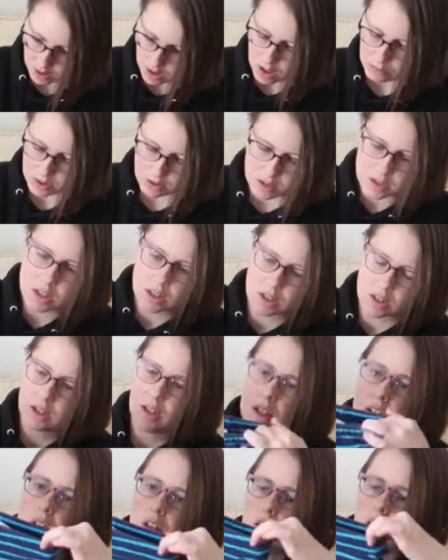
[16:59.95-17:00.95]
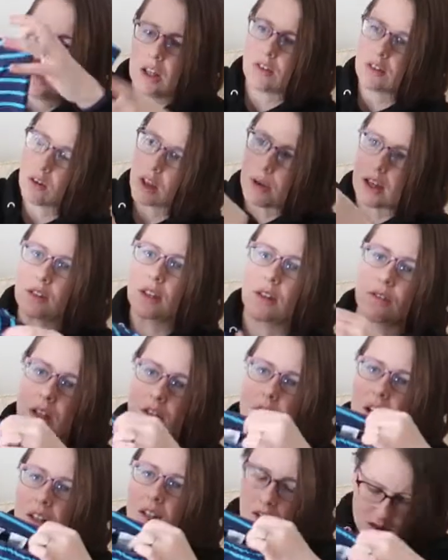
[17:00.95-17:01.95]
And this was another outfit that
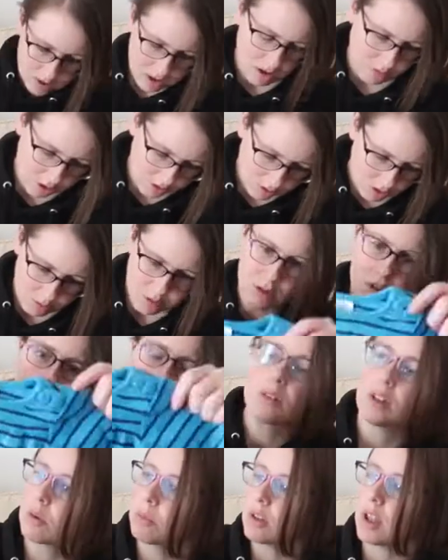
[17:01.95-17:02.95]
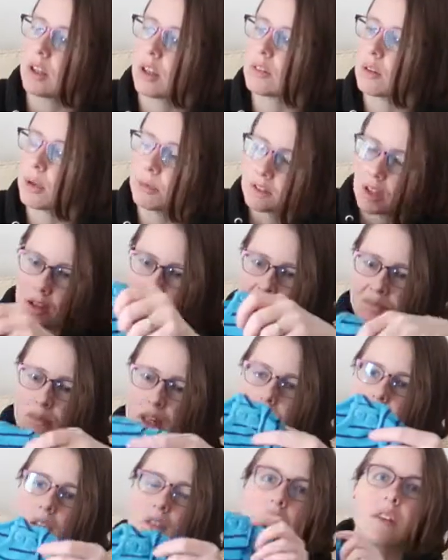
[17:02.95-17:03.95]
was just so cute that I had to keep
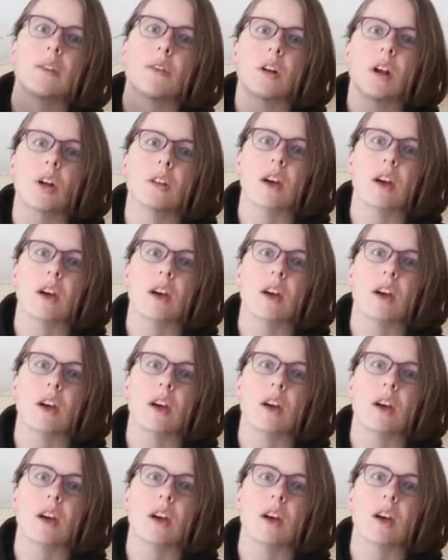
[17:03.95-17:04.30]
this one.